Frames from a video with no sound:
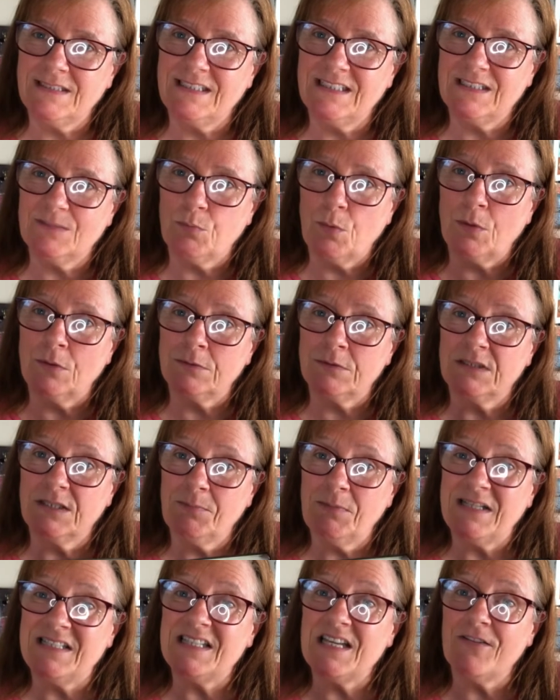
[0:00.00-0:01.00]
this one to
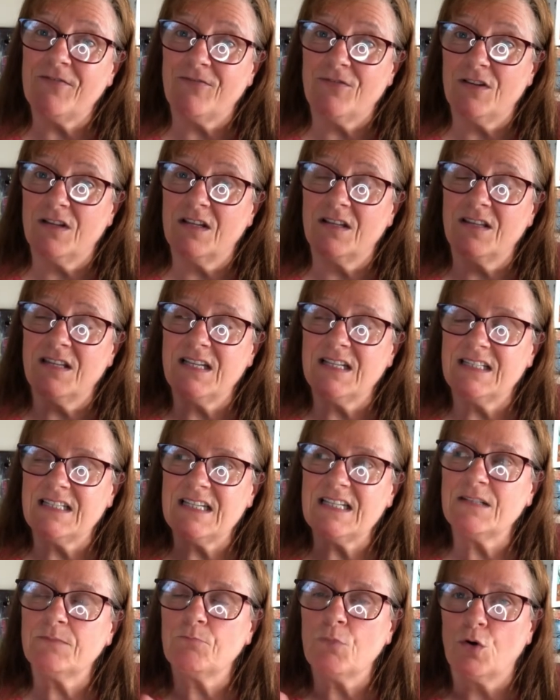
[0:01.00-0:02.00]
be different, and this
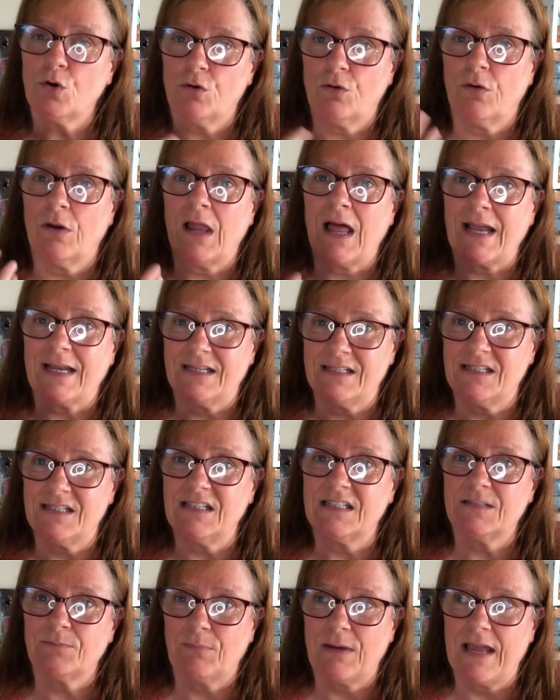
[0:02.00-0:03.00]
is more like a
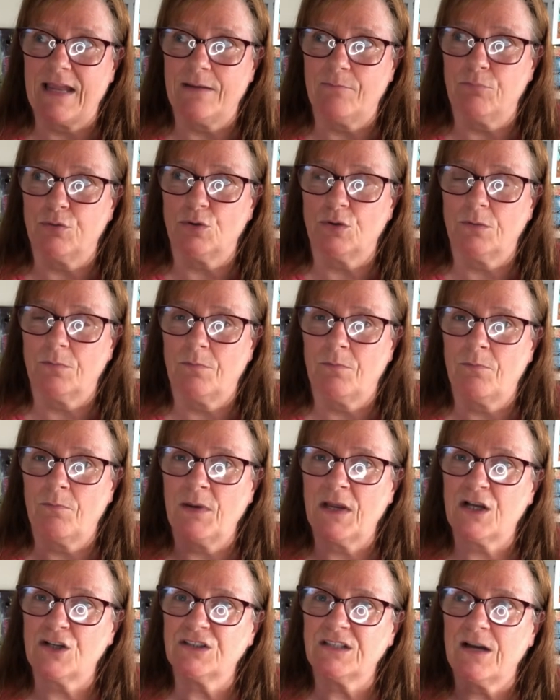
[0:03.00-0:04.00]
display book
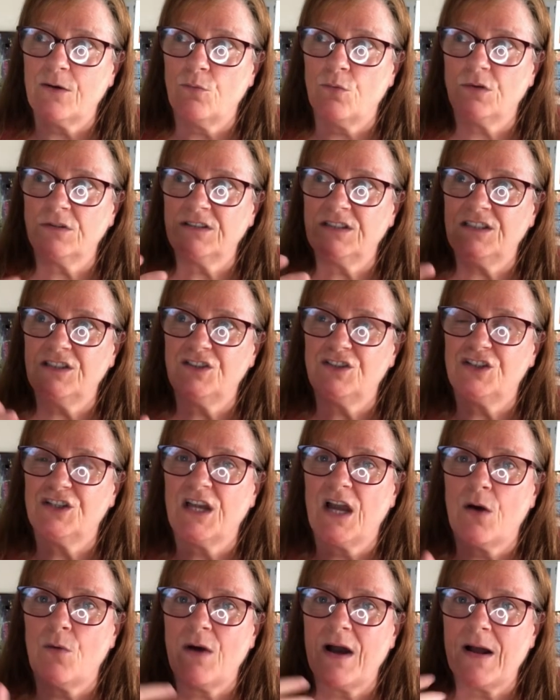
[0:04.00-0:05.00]
because I want him to
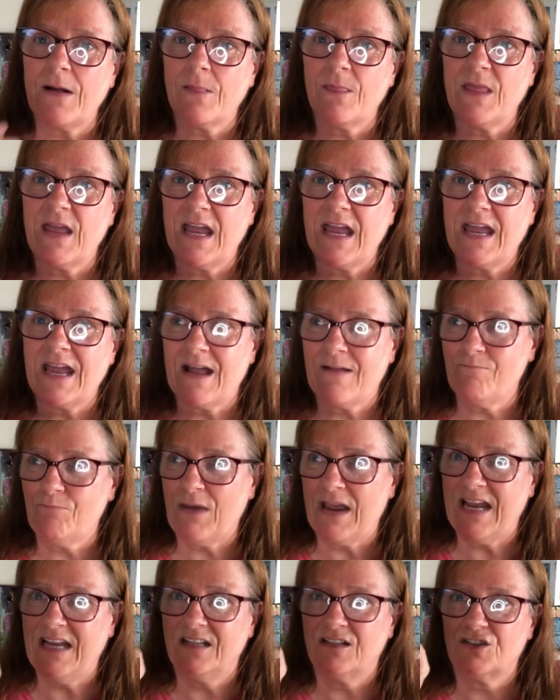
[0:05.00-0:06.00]
go out there and
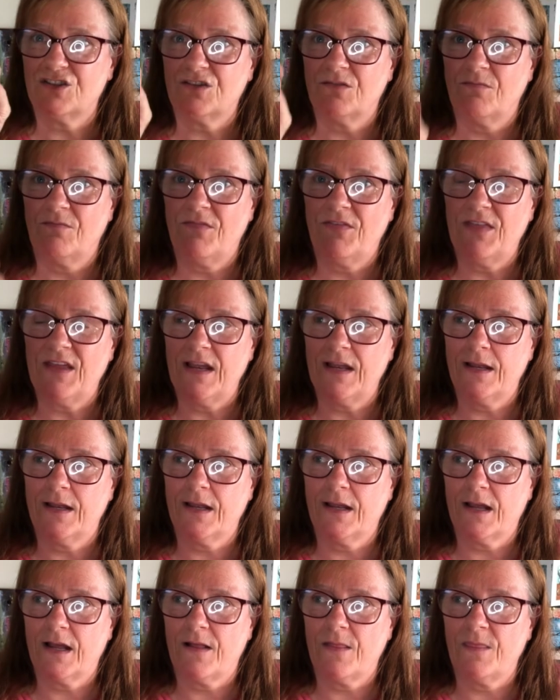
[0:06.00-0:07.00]
paint
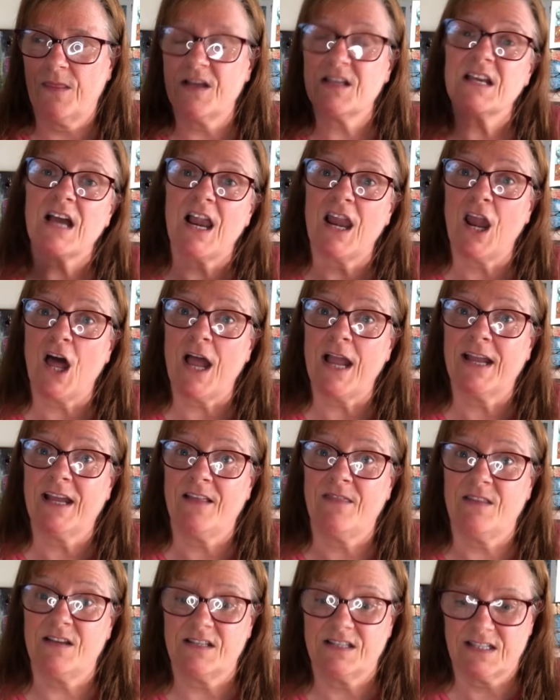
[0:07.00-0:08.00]
something that I like
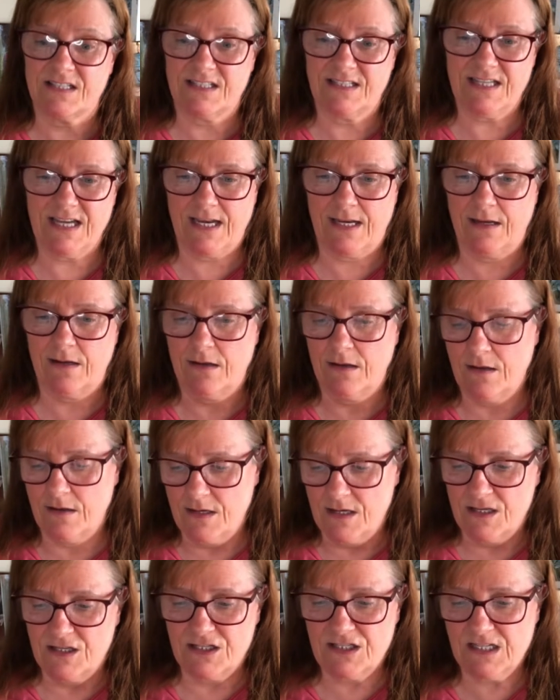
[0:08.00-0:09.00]
and that I see.
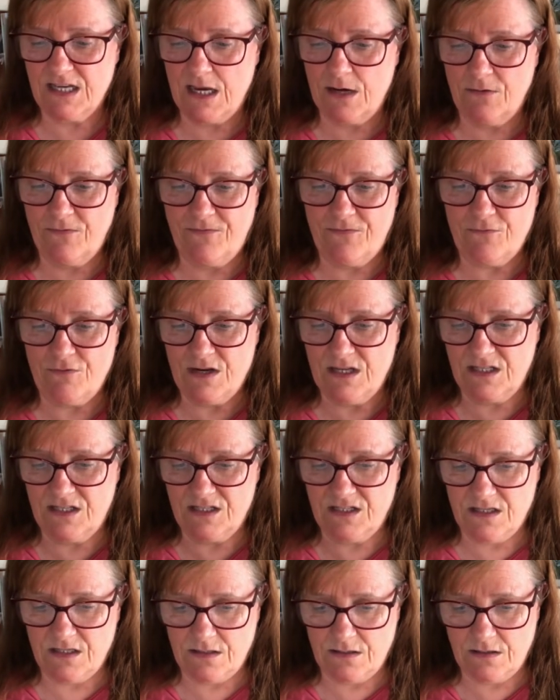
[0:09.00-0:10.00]
So, for
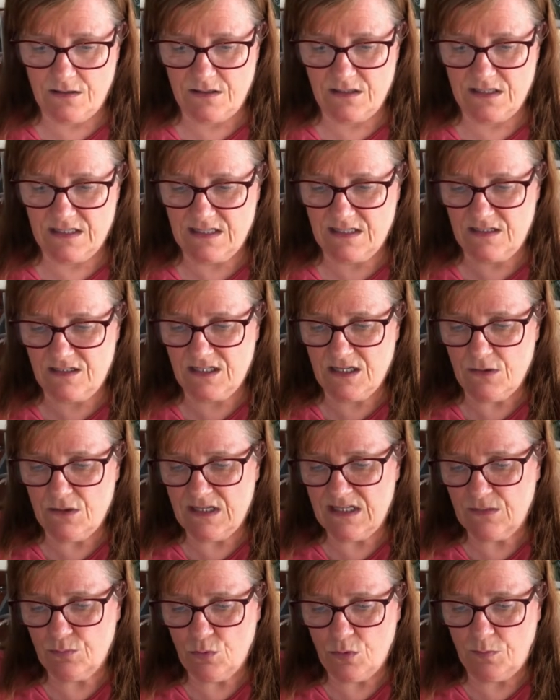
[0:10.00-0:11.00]
instance, so
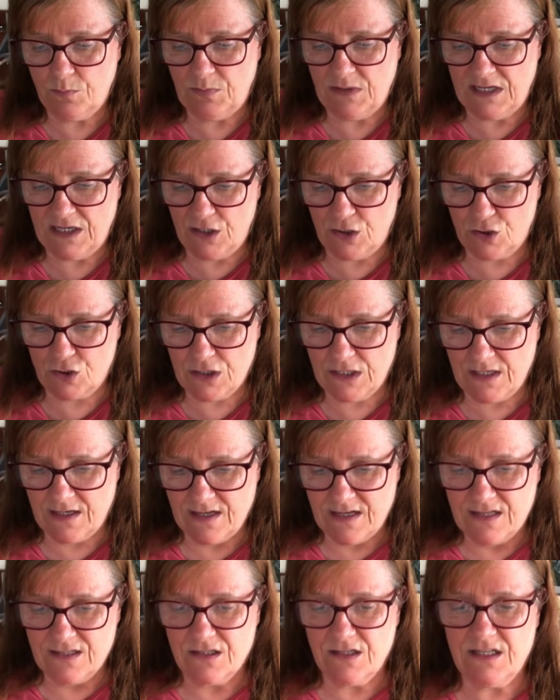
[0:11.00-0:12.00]
this would be,
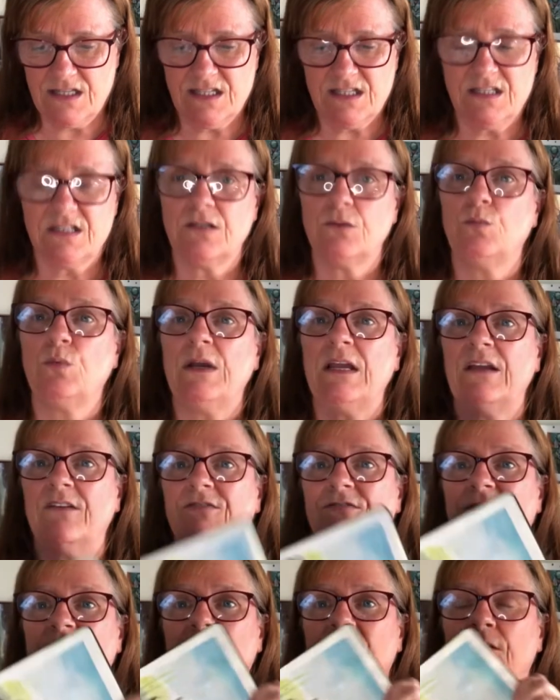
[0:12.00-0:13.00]
so this is the wheat
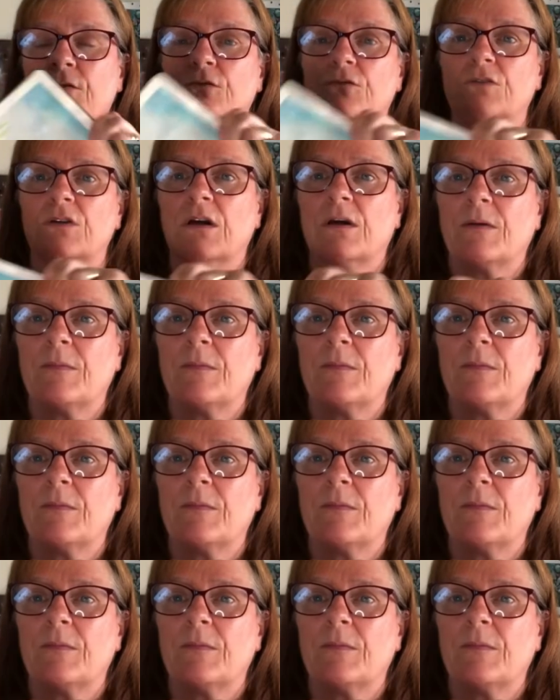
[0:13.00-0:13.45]
field.